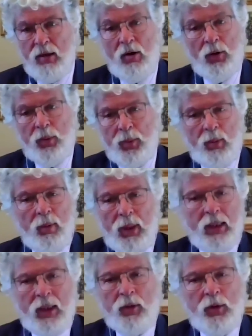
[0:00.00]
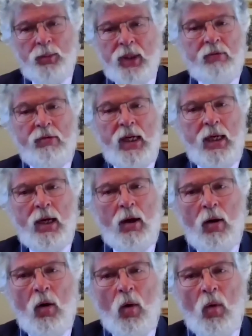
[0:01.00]
oh, the probability could be really
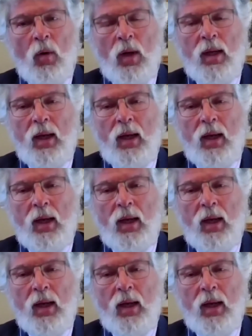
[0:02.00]
low.